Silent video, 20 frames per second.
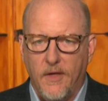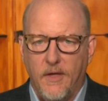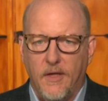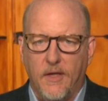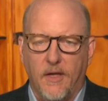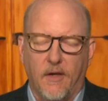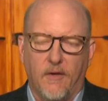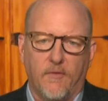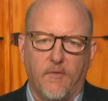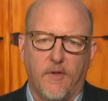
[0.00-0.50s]

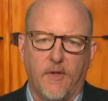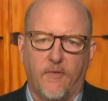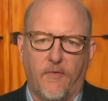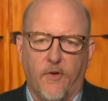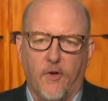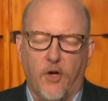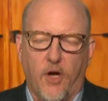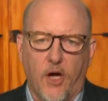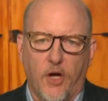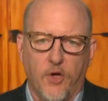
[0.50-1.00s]
of
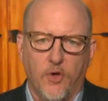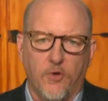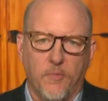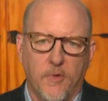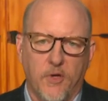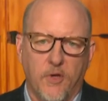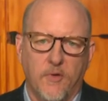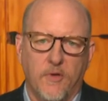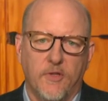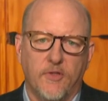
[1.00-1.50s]
different
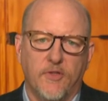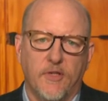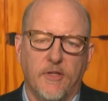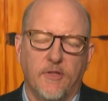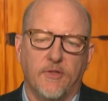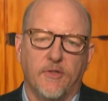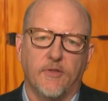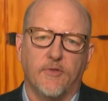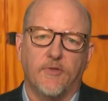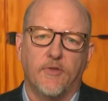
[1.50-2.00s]
autoimmune
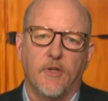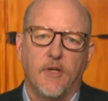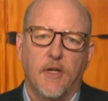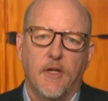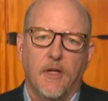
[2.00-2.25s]
diseases.